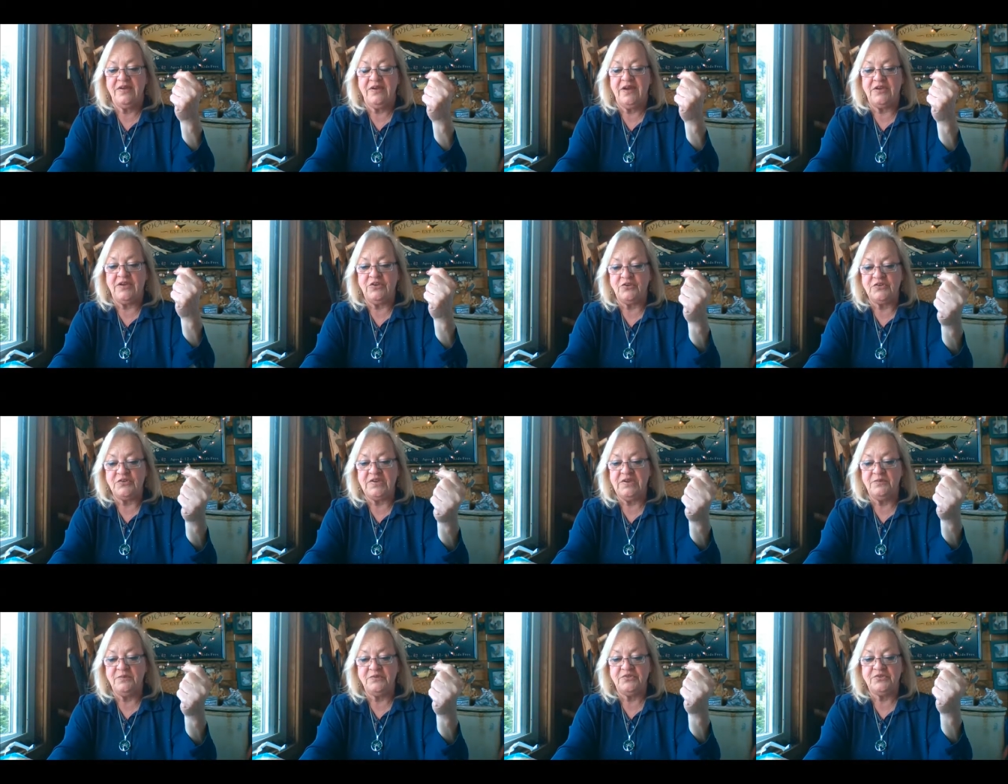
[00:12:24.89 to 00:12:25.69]
And your
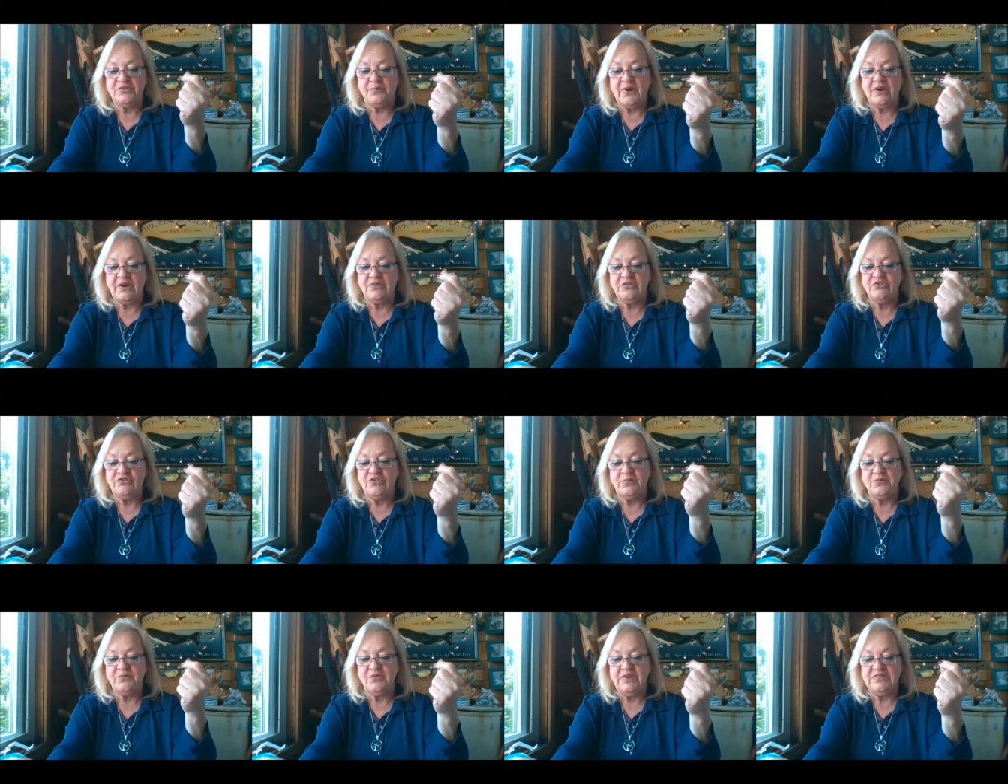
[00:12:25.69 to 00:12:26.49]
keywords are
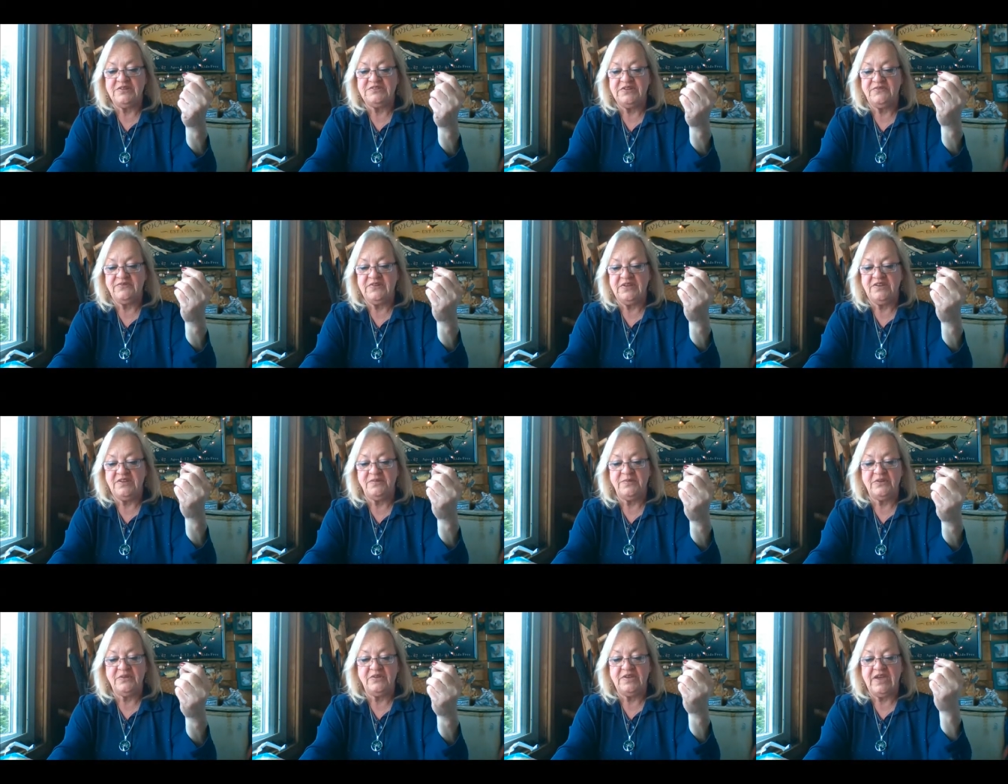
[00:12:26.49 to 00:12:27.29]
partnership, creativity,
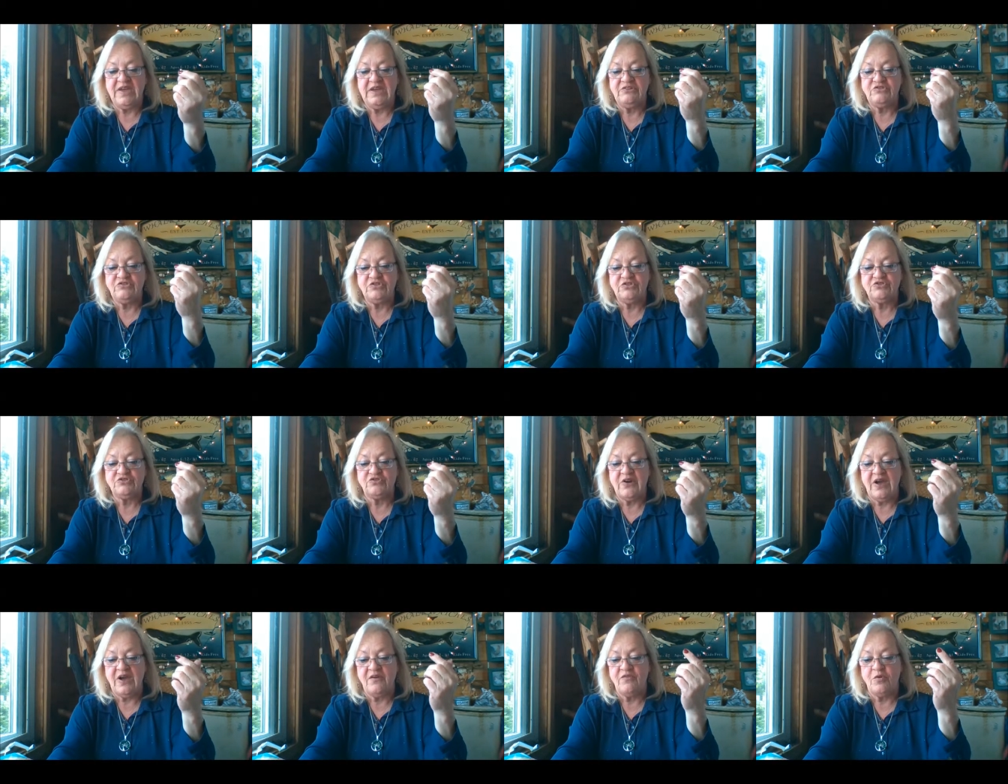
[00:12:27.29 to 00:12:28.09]
communication,
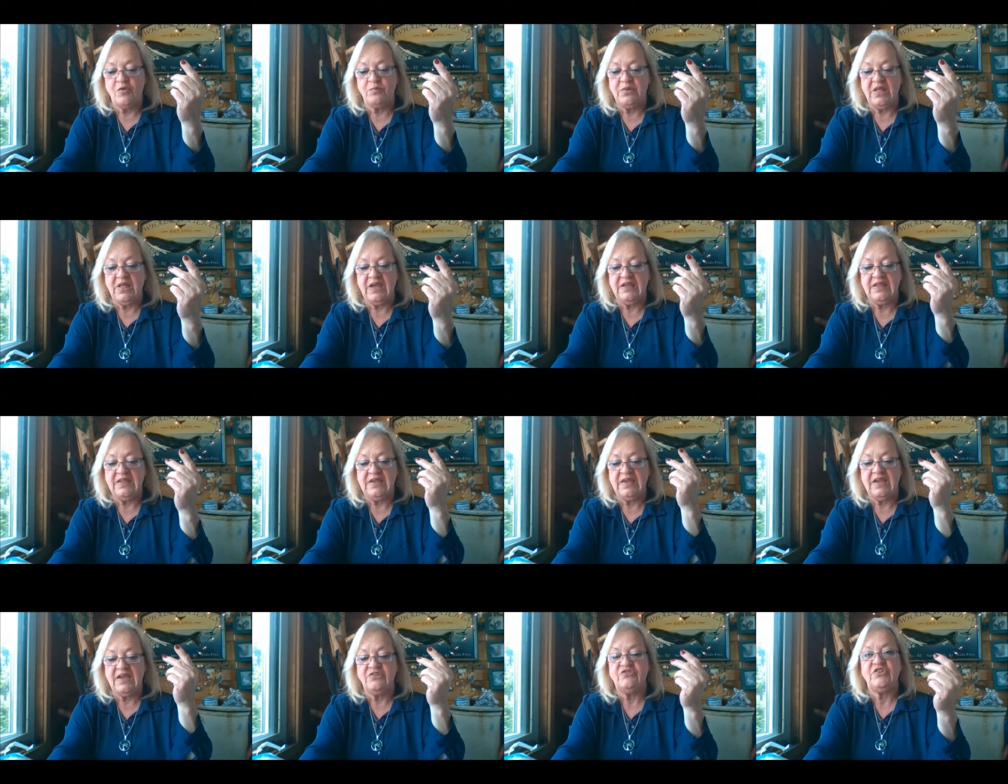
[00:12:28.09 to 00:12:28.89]
travel, planning,
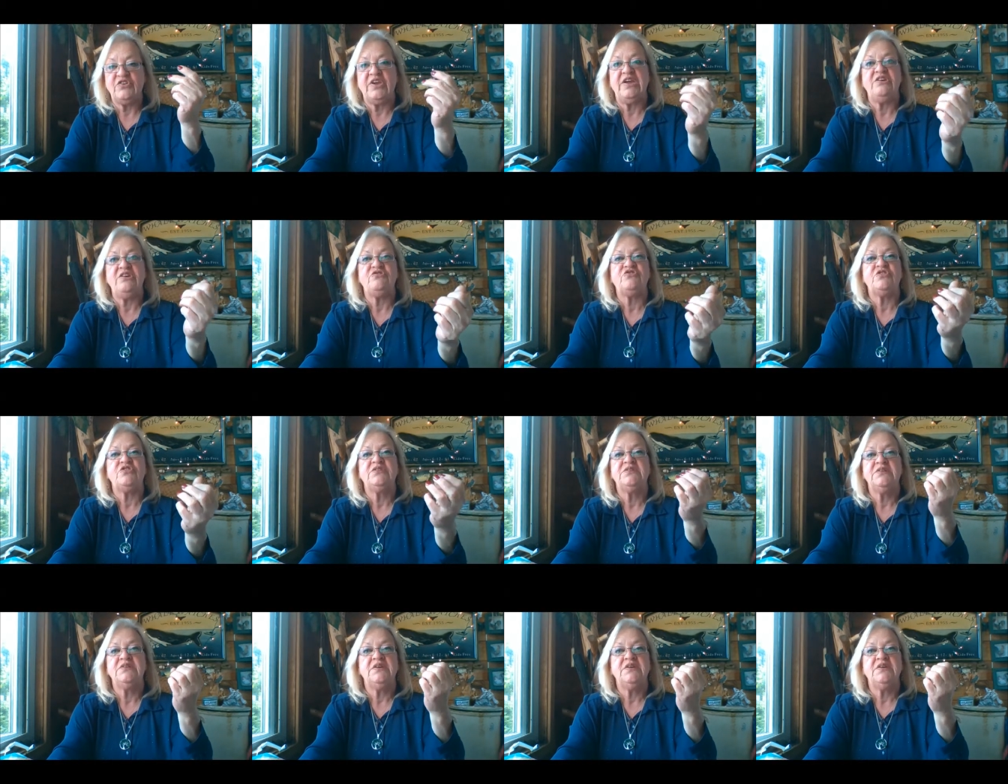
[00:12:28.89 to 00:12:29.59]
education,